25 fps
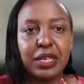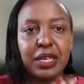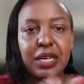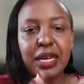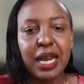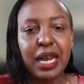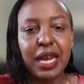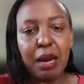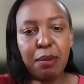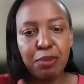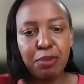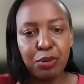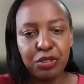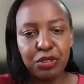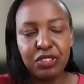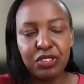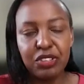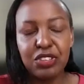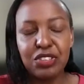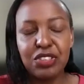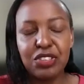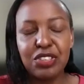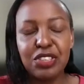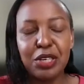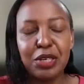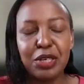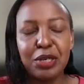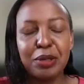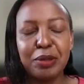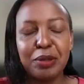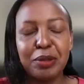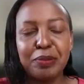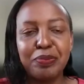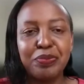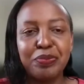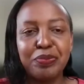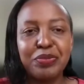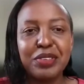We can clap or just
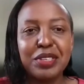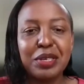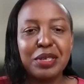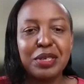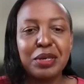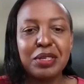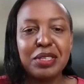uh,